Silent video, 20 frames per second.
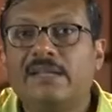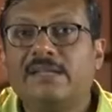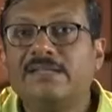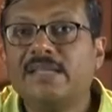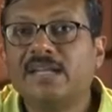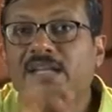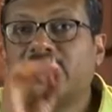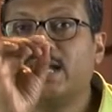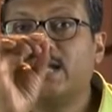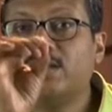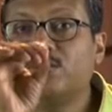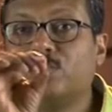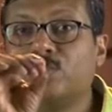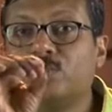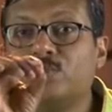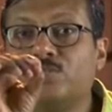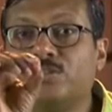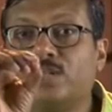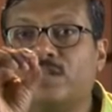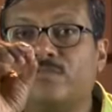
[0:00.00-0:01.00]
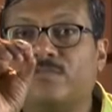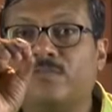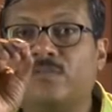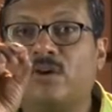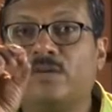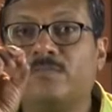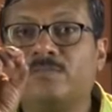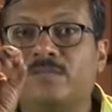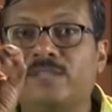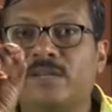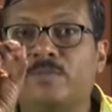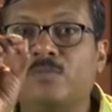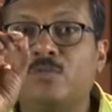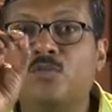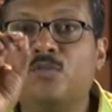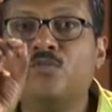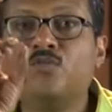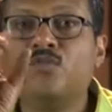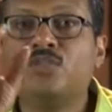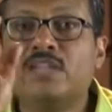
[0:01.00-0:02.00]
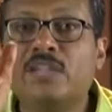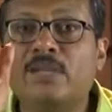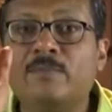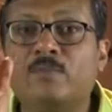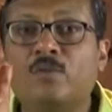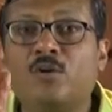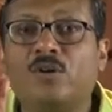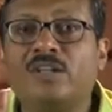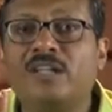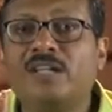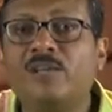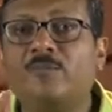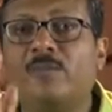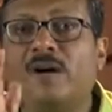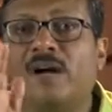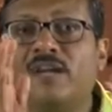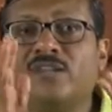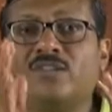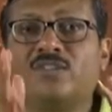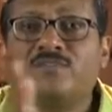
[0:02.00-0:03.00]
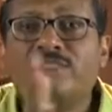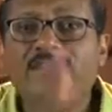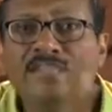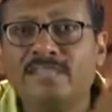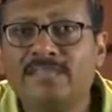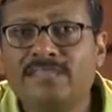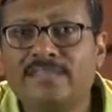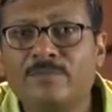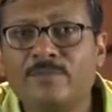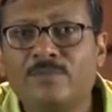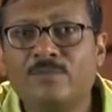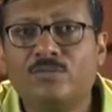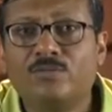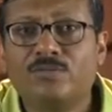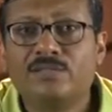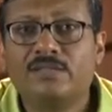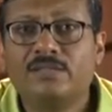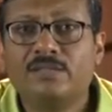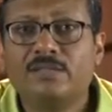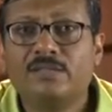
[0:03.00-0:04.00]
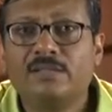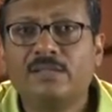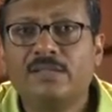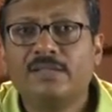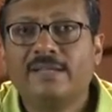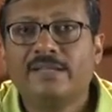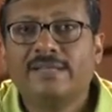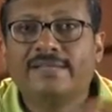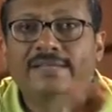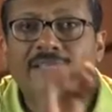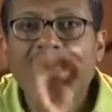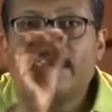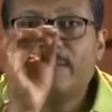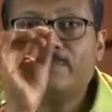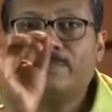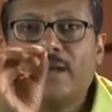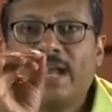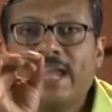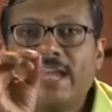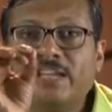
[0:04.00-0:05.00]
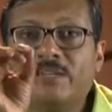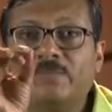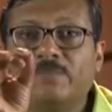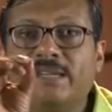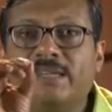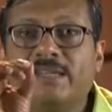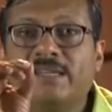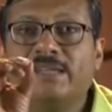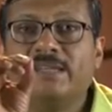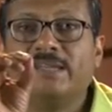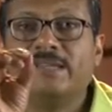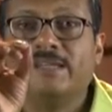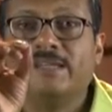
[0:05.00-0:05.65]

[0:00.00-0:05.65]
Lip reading: The conclusion form the most important part of these reports. There might be